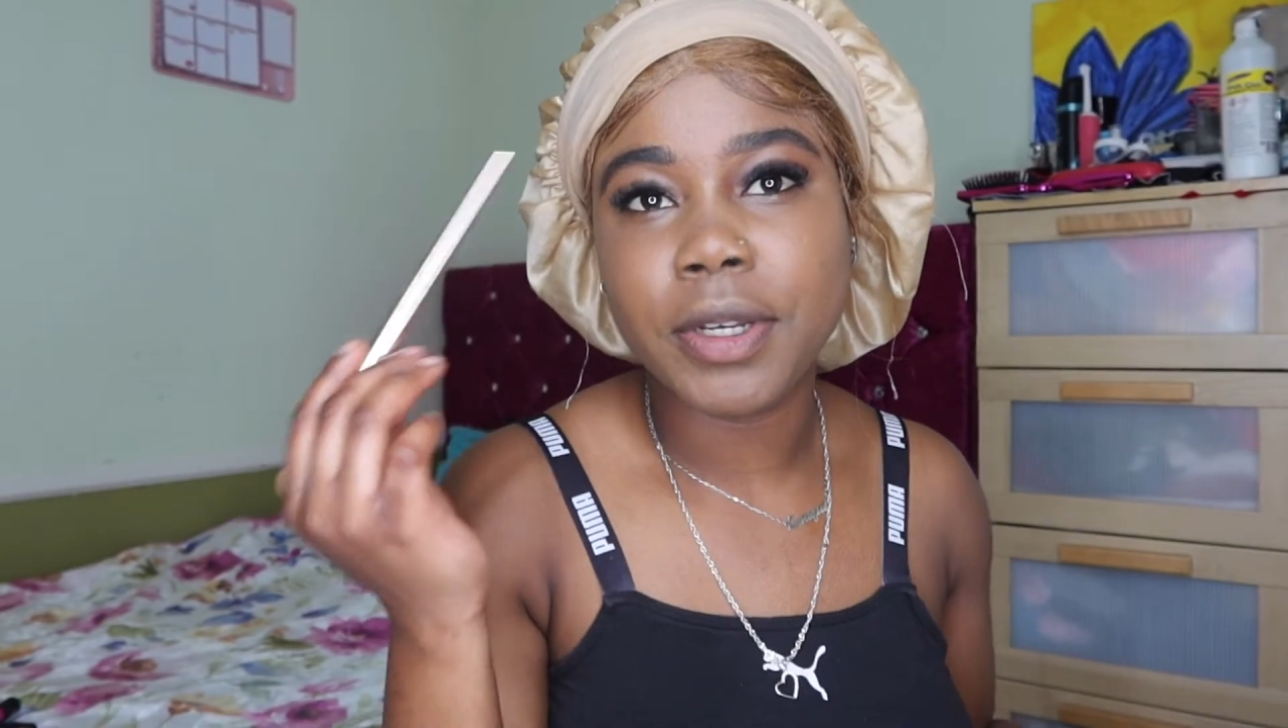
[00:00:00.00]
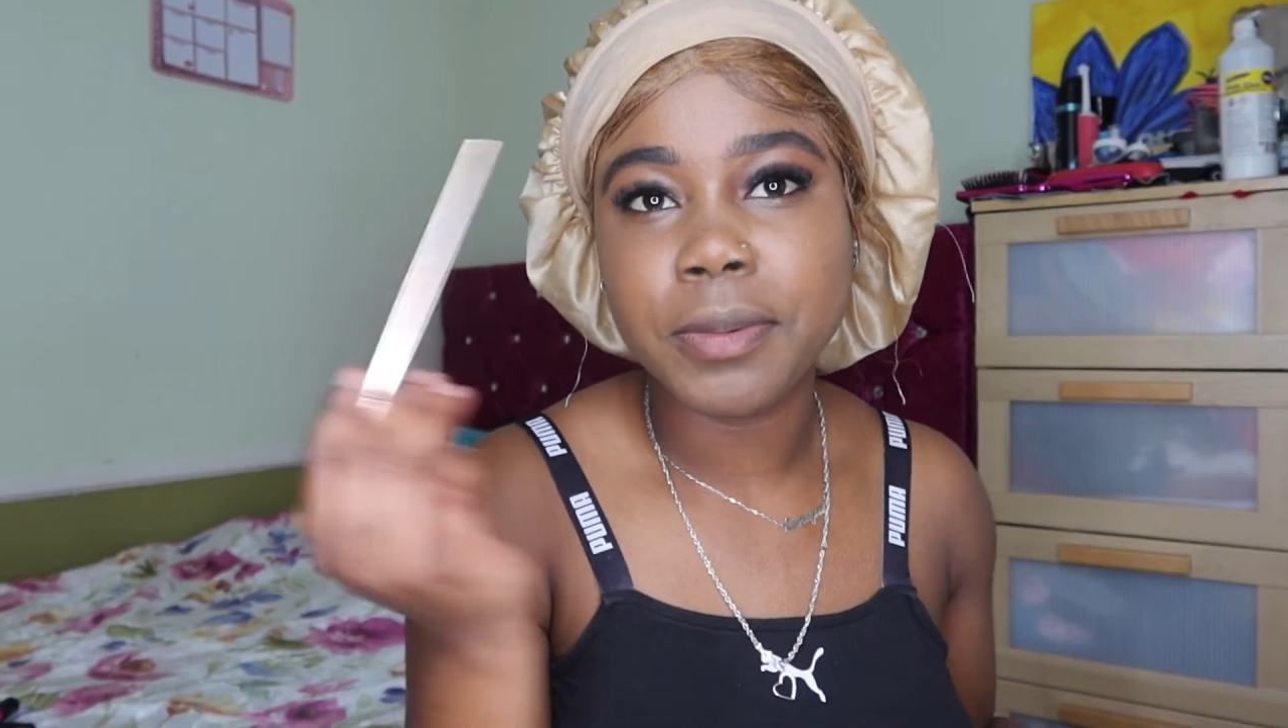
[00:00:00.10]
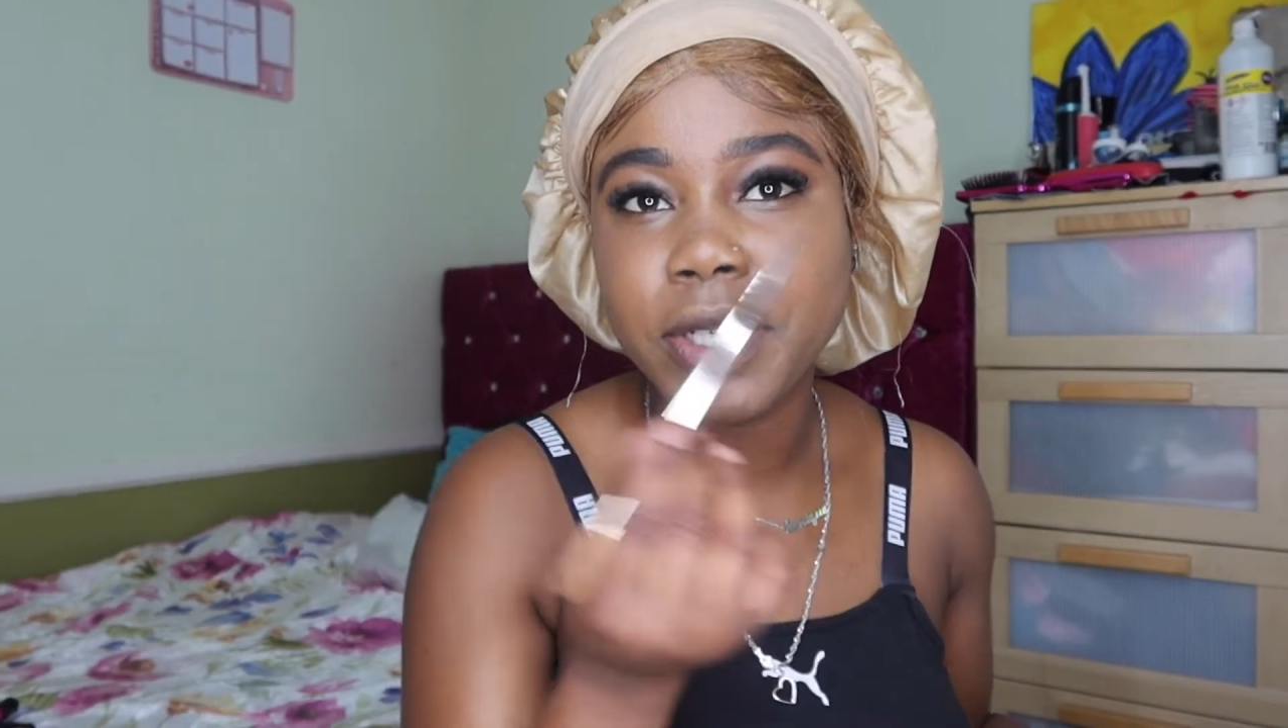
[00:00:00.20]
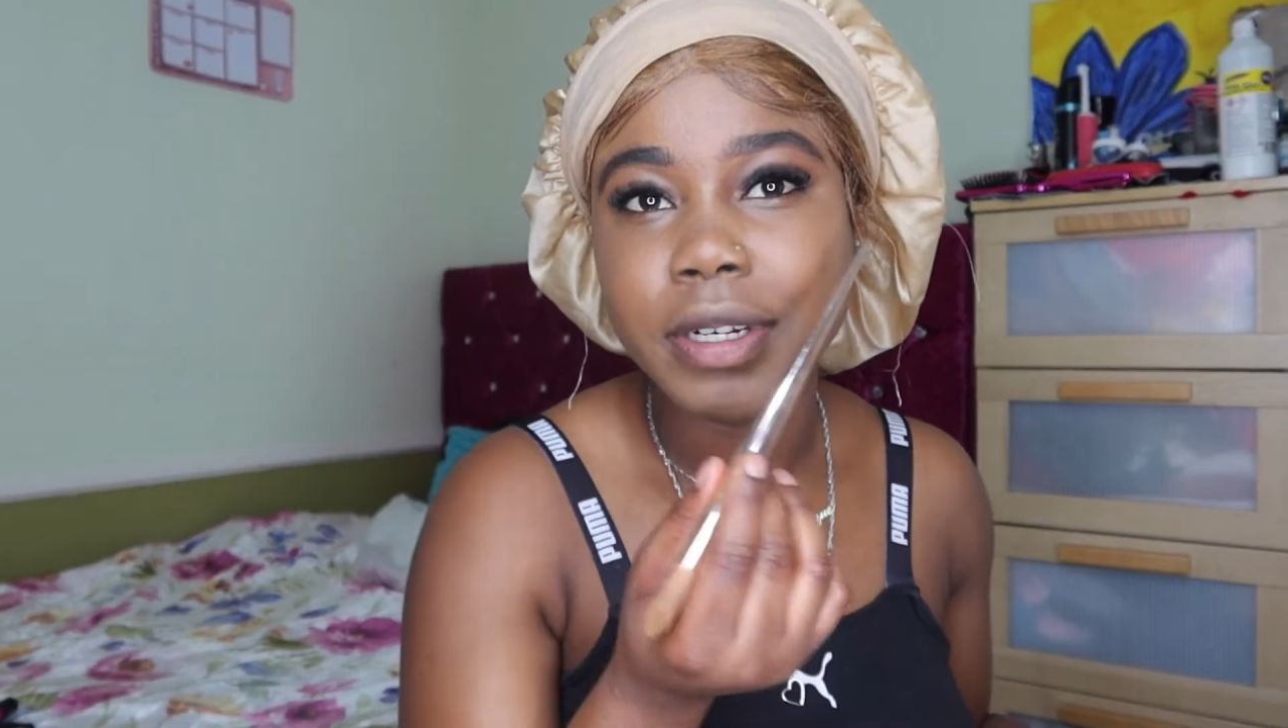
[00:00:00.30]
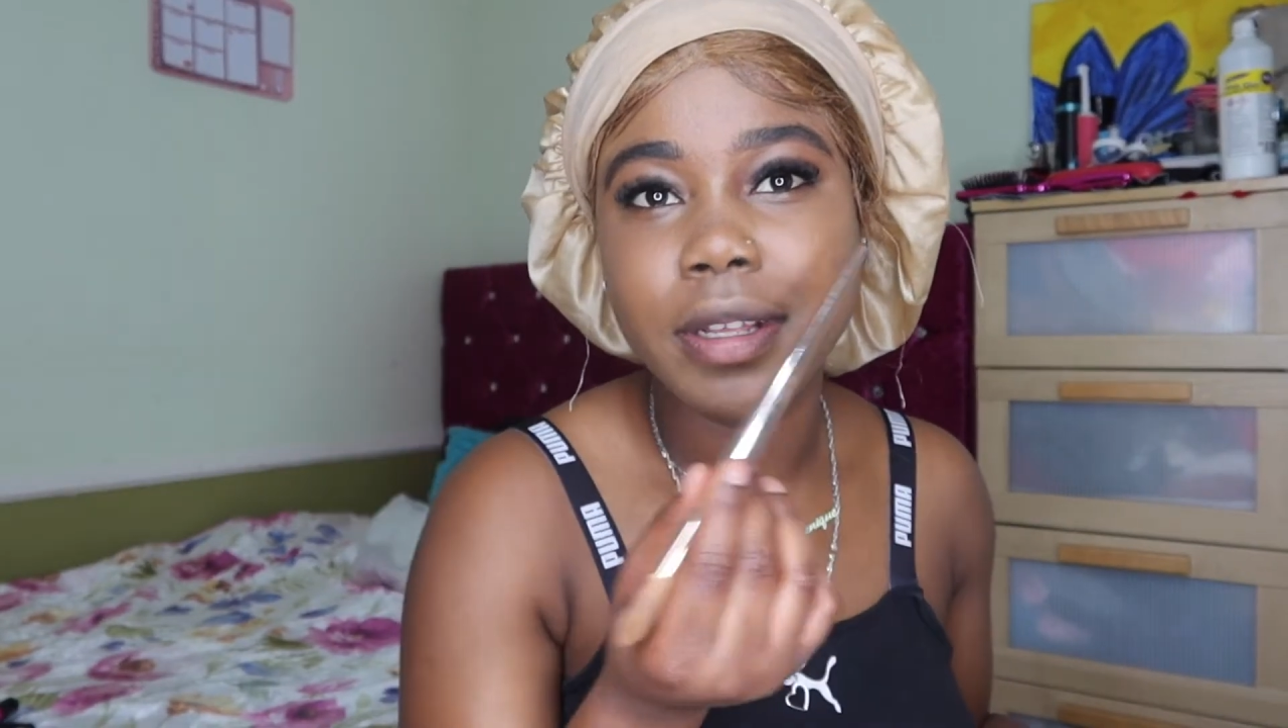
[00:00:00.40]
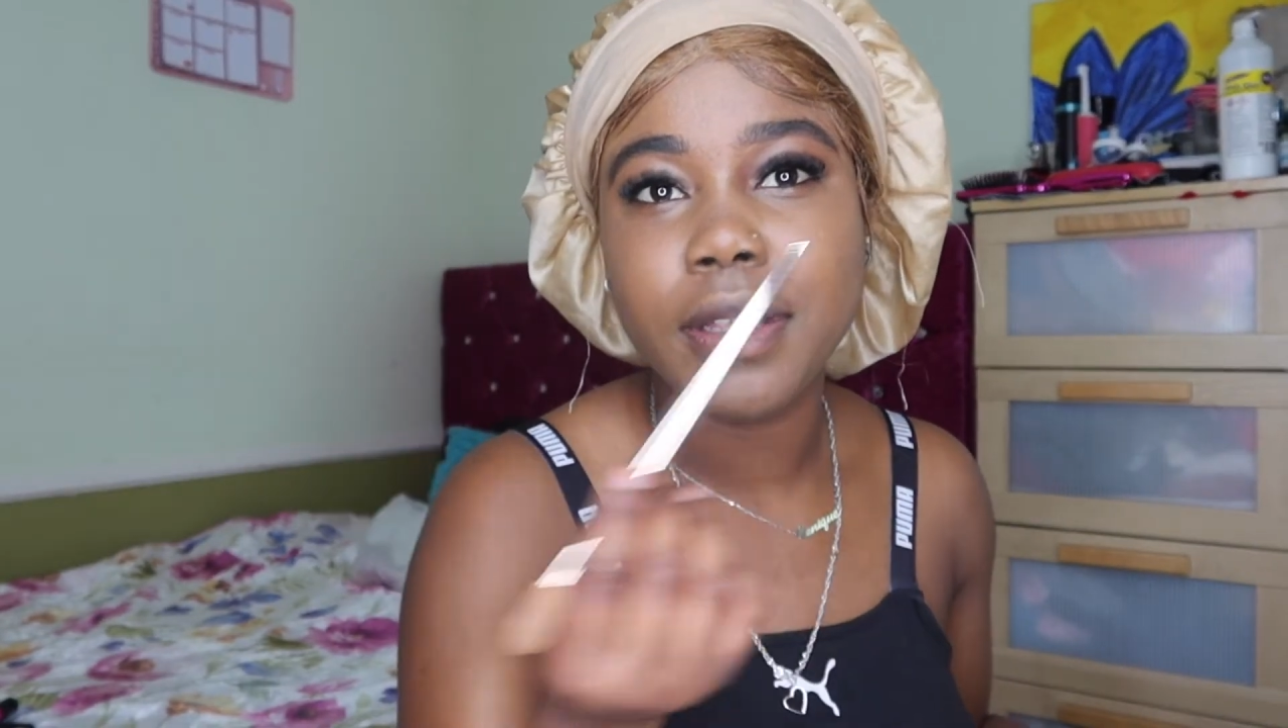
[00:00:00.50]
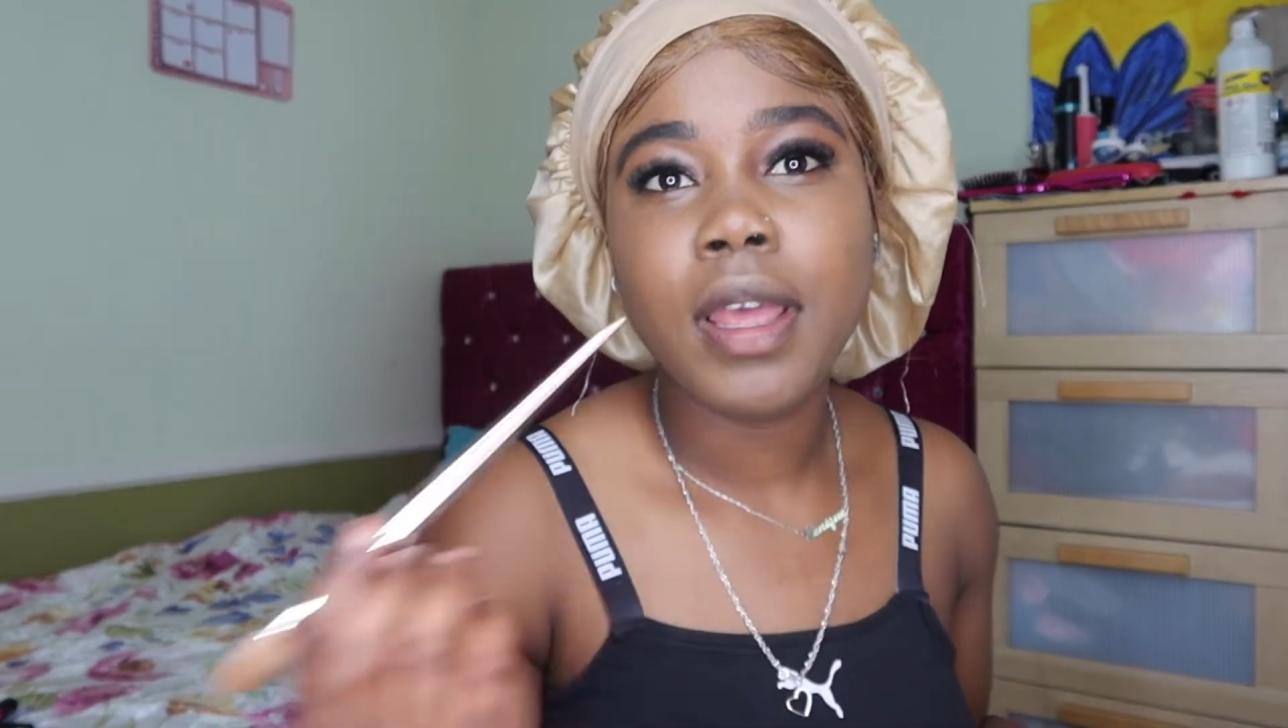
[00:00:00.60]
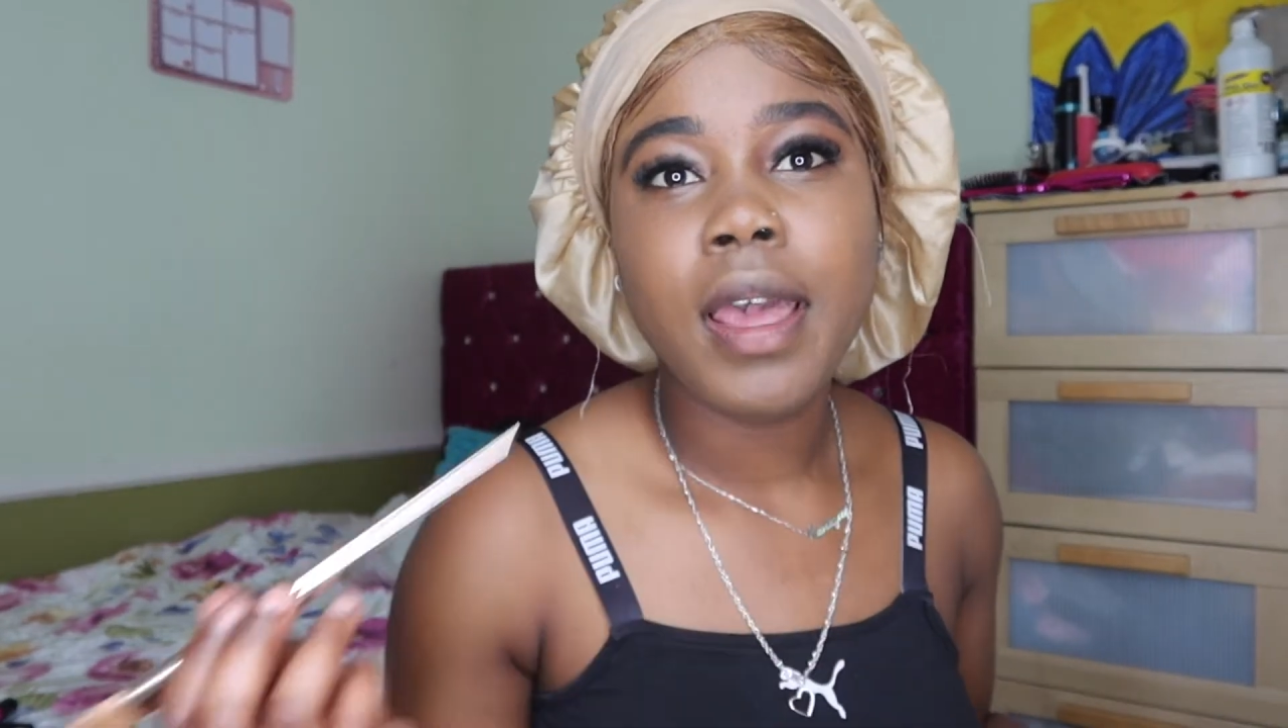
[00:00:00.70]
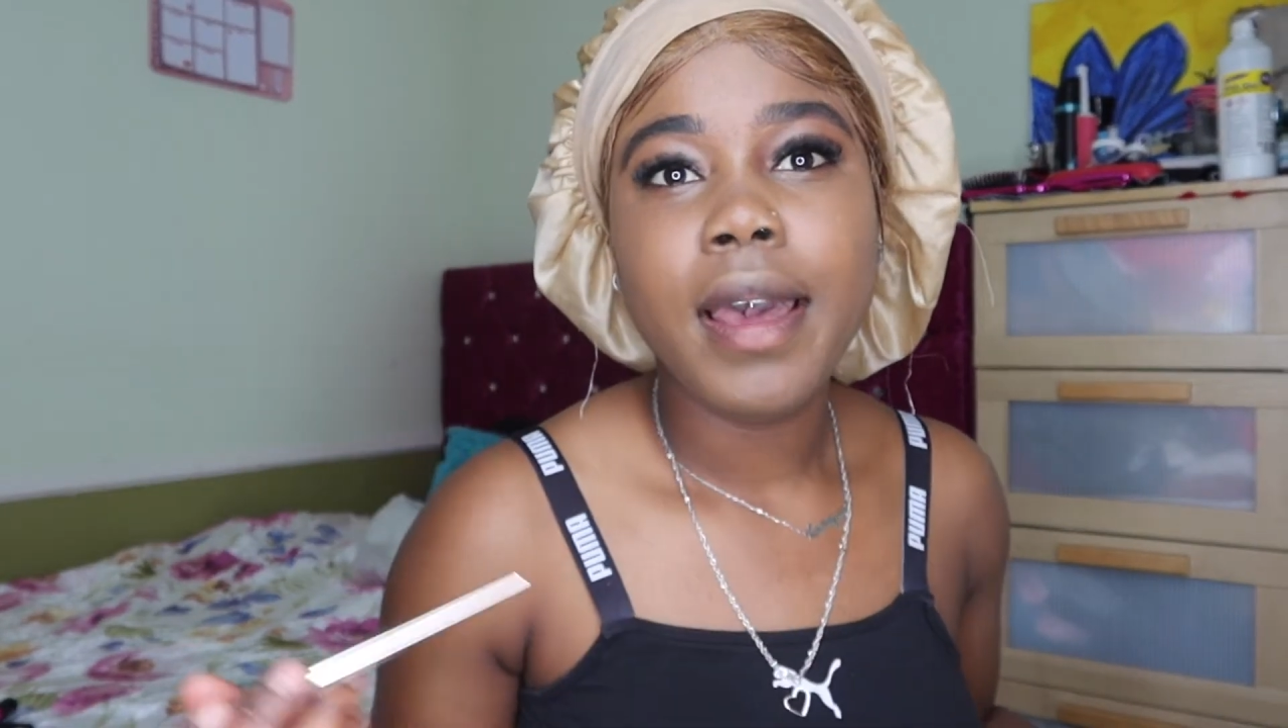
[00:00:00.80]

optional.